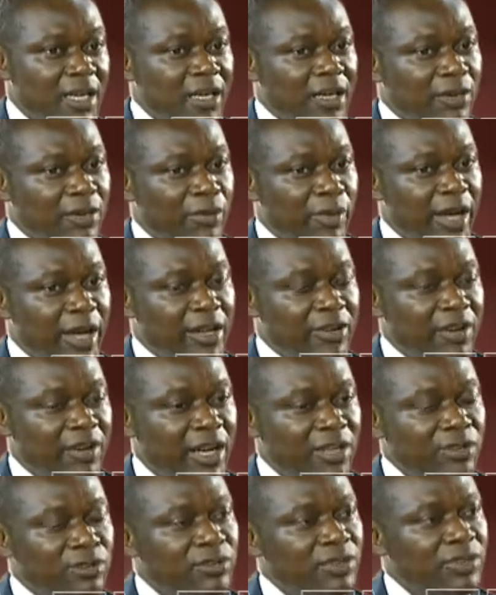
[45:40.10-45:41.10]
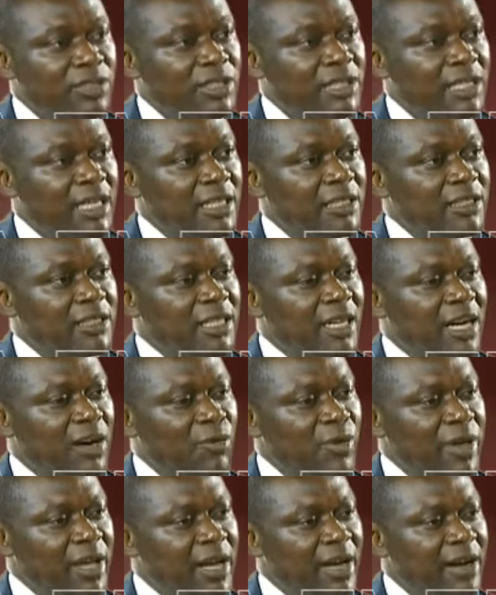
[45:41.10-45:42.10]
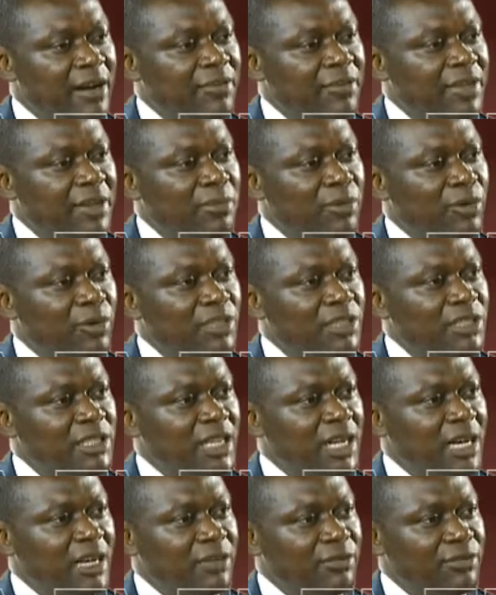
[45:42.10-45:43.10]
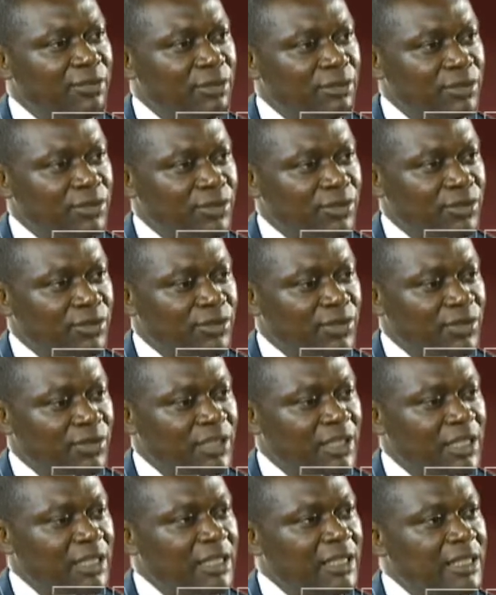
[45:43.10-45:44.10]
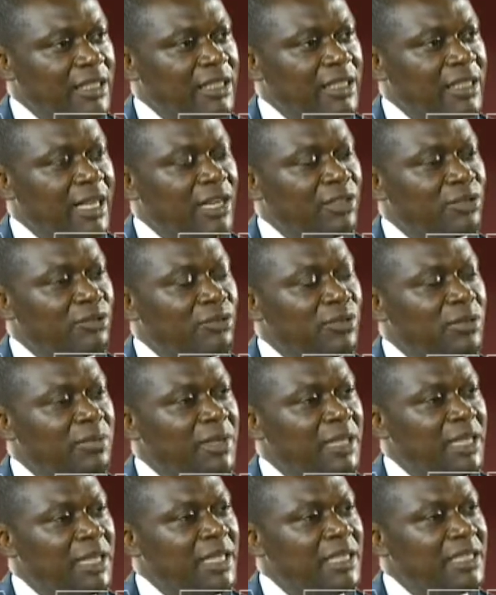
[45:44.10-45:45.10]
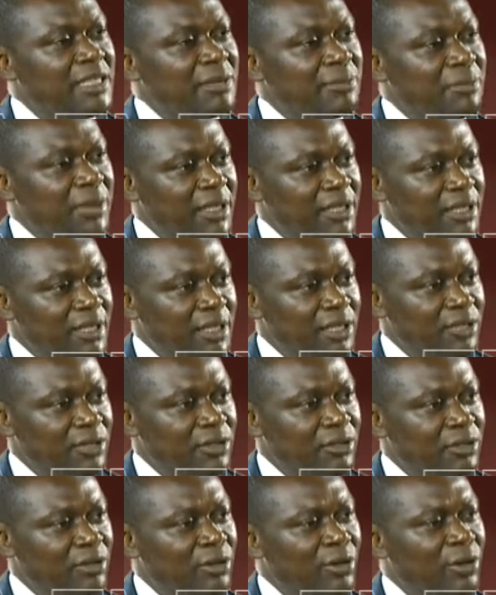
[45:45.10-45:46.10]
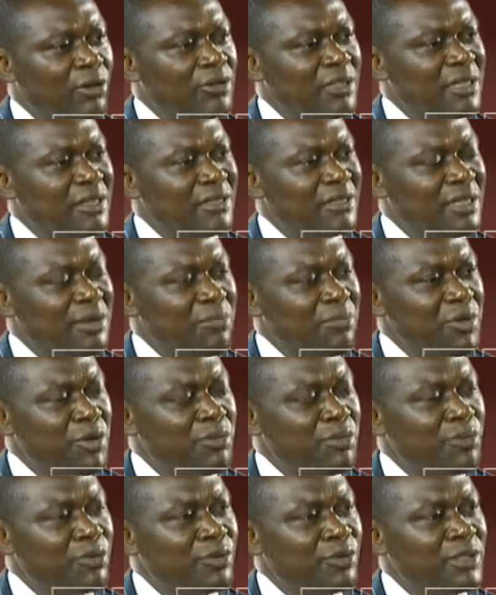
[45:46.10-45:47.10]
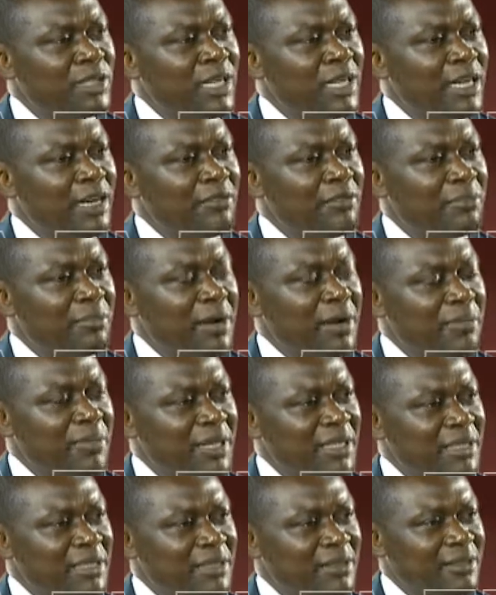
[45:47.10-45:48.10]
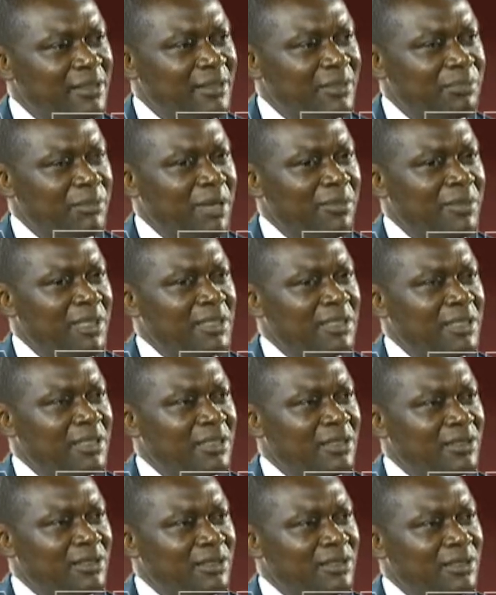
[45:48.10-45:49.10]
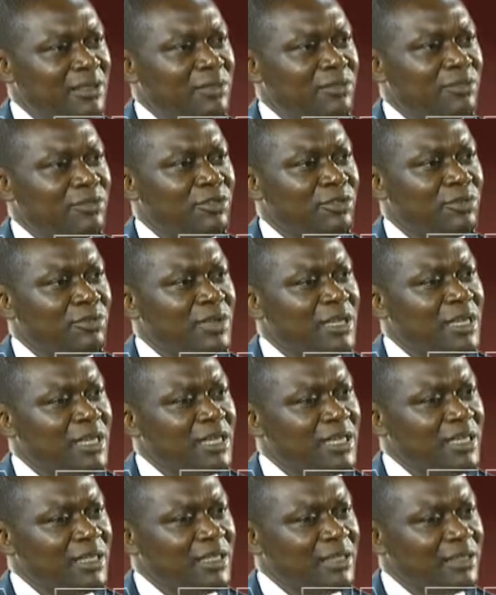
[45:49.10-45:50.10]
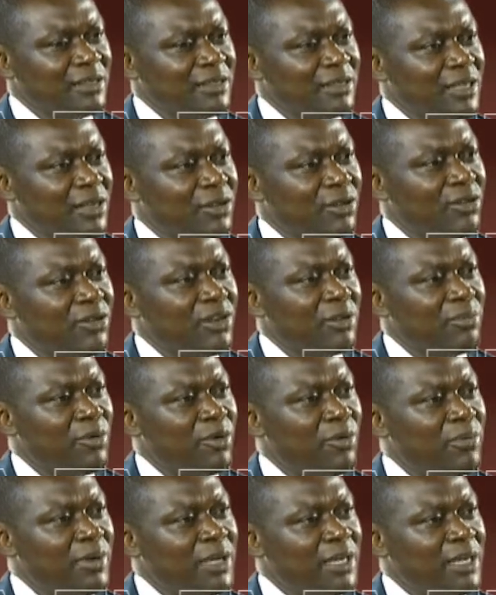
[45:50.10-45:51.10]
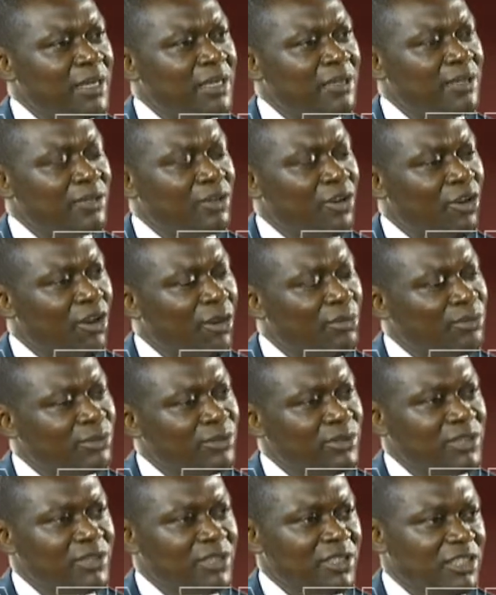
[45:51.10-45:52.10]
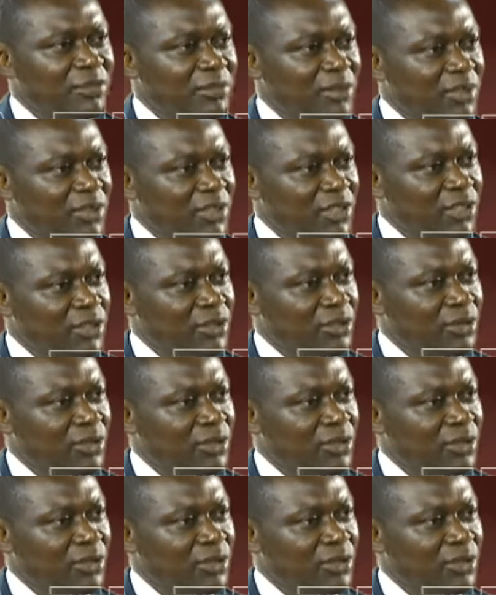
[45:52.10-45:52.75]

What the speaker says: We are trying to see that, can we have a political force that will be independent of the same people that have permeated the system from the Second Republic up to this dispensation?